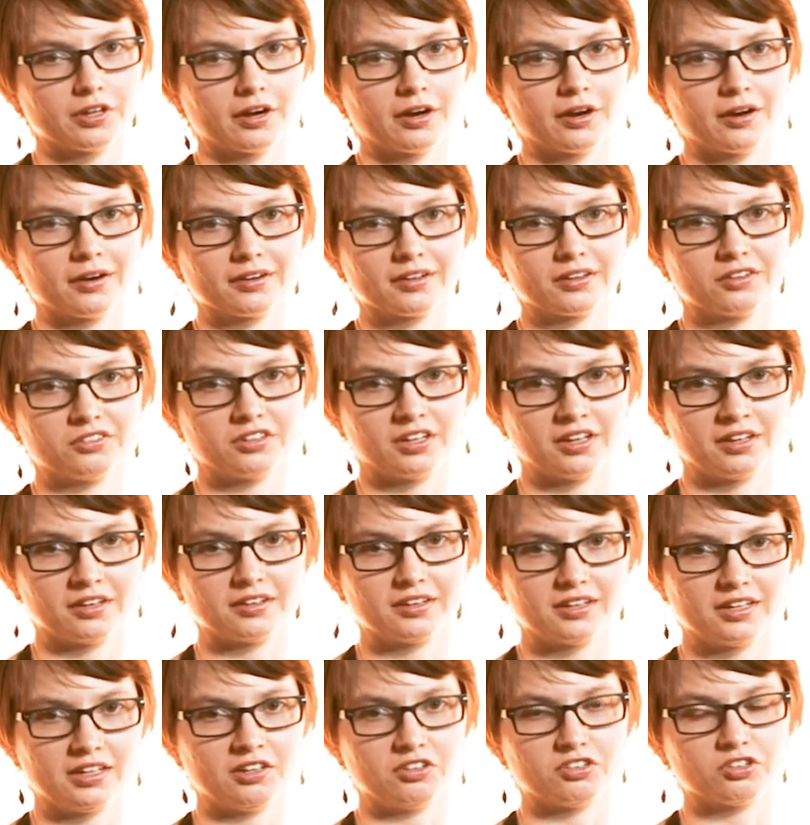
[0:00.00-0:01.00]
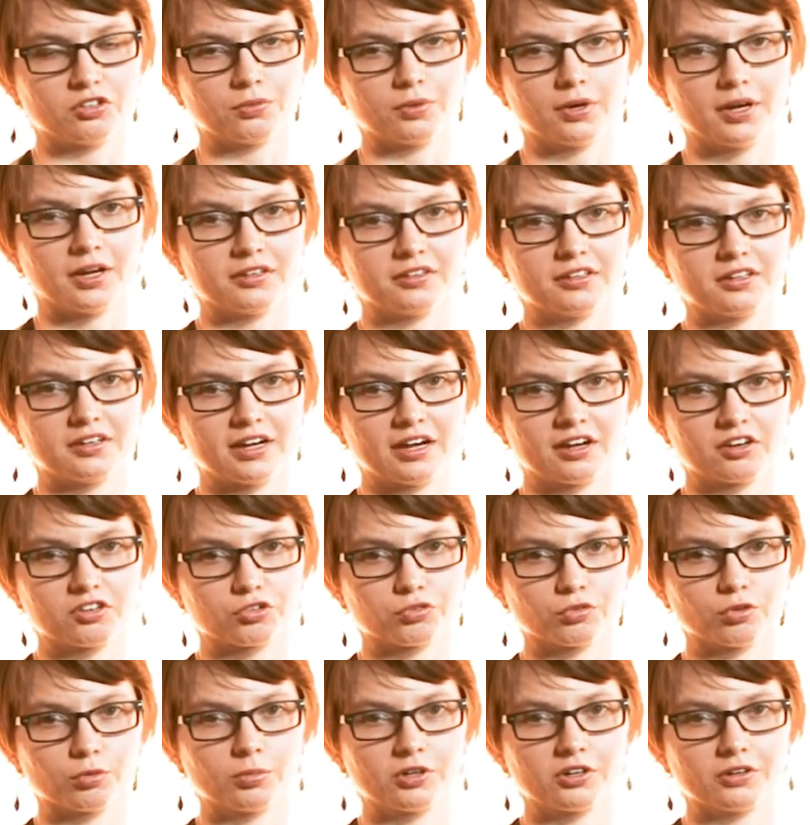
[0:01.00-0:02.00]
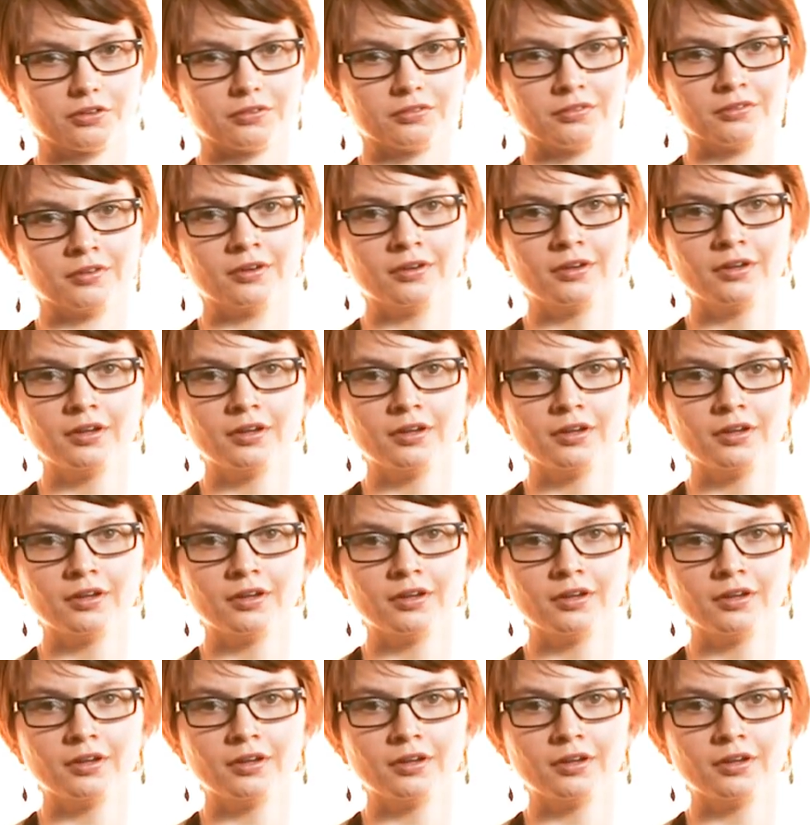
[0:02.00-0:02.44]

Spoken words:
there because it eats away at the natural bone.